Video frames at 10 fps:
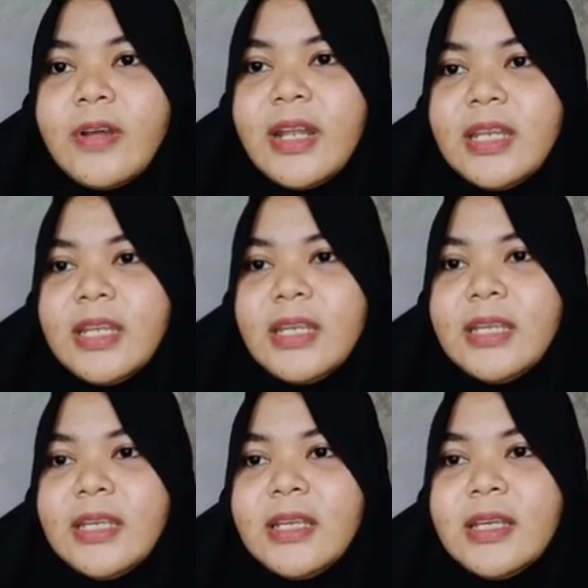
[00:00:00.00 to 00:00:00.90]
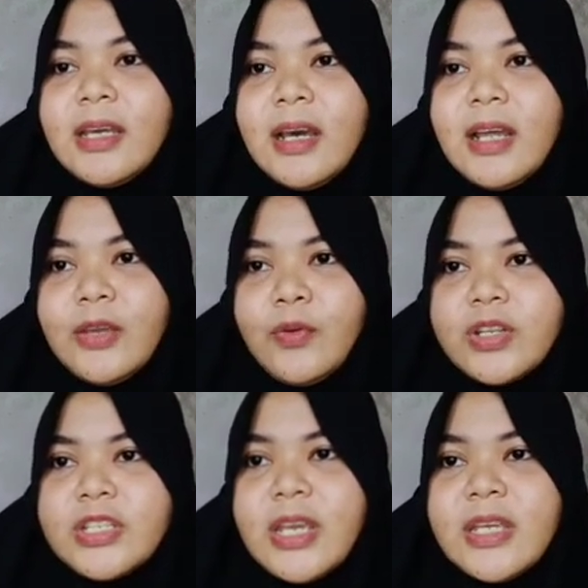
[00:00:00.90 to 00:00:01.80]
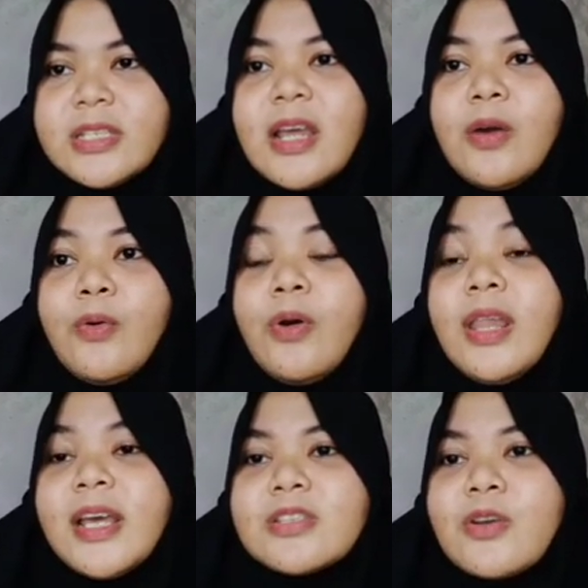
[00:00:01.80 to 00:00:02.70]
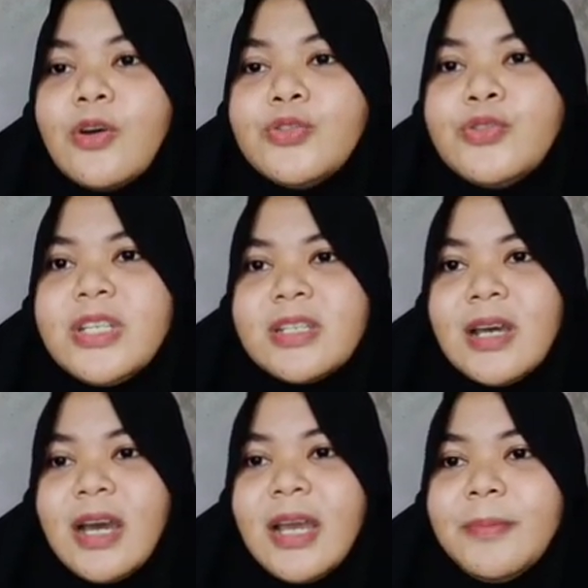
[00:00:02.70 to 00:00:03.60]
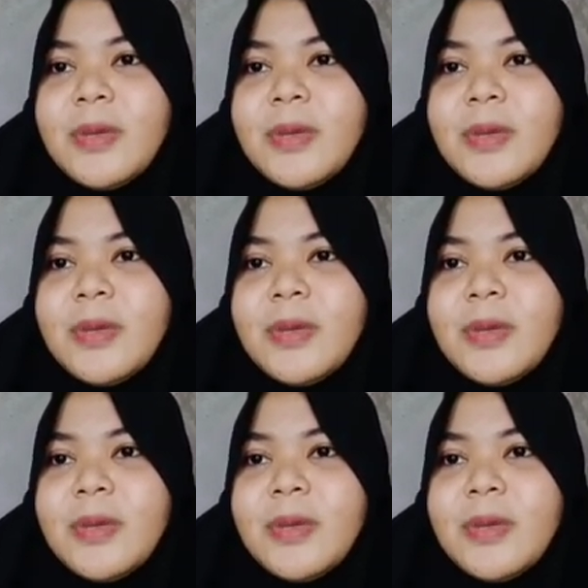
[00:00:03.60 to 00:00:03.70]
the language change. Now let's go to the type.